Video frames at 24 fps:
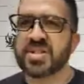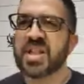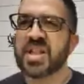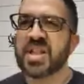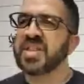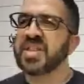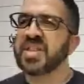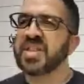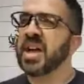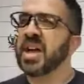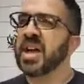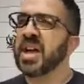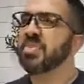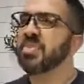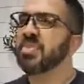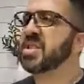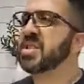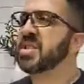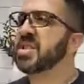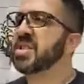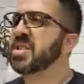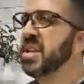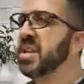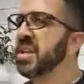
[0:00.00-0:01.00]
There's nothing up
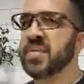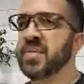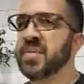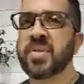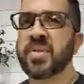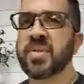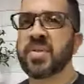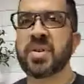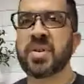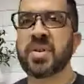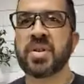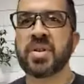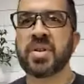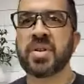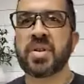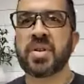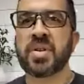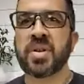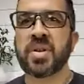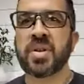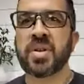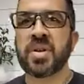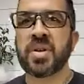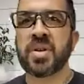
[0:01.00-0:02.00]
the sleeve.
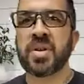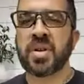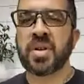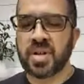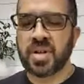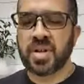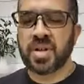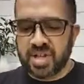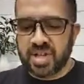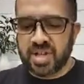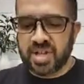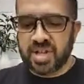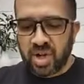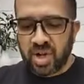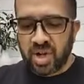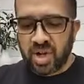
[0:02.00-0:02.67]
It's